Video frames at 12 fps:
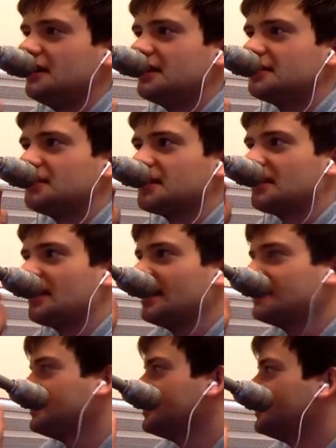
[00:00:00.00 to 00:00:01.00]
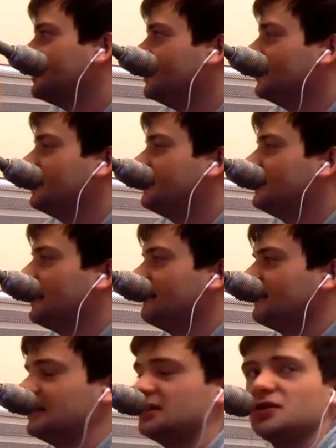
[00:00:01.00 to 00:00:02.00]
it's been crazy.
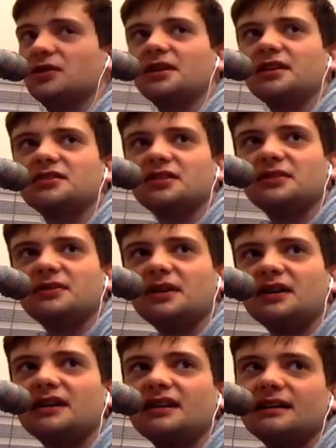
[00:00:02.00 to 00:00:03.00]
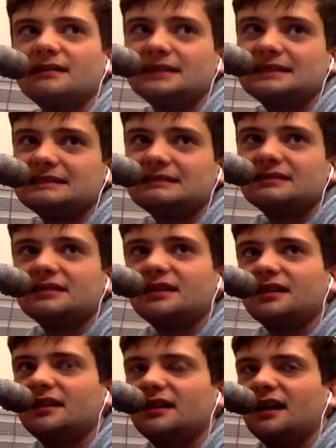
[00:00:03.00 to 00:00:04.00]
I've enjoyed it so far. I mean,
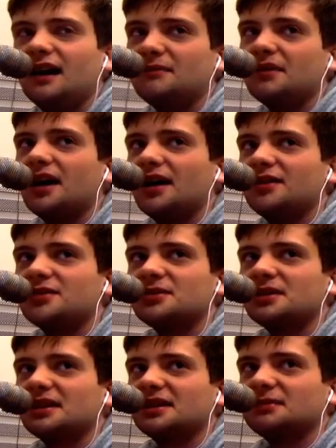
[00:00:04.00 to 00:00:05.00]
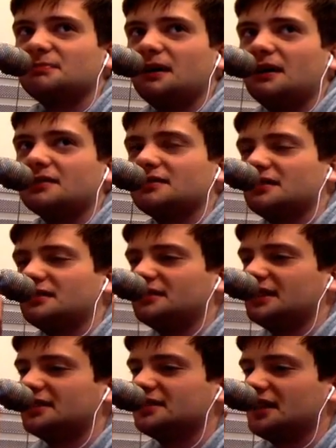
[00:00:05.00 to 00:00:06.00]
I'm not enjoying this
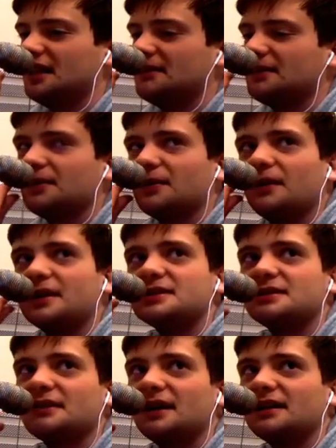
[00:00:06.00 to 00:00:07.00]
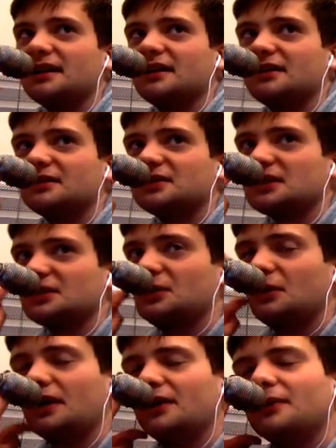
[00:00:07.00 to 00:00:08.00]
Boston-Atlanta game that we're watching right now. There was
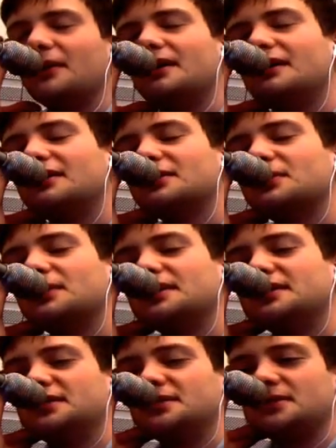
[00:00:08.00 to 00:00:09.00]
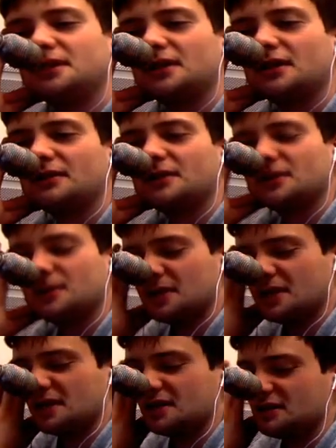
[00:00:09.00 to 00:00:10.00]
21 or 22 turnovers
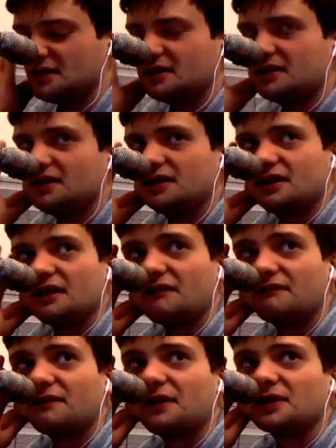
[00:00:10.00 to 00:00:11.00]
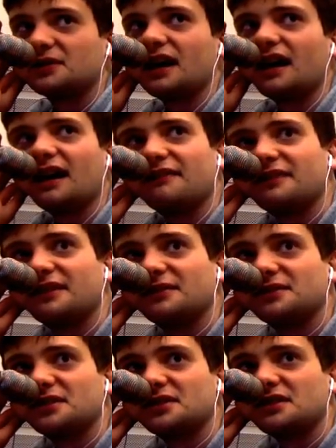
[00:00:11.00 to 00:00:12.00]
within the first half, and it
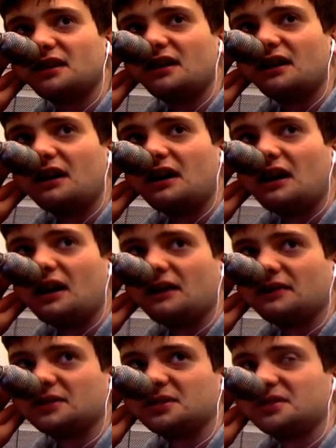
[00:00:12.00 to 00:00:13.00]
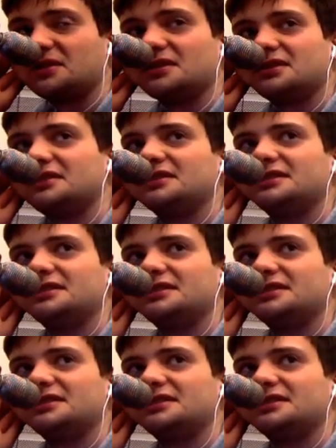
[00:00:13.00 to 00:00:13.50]
was just awful.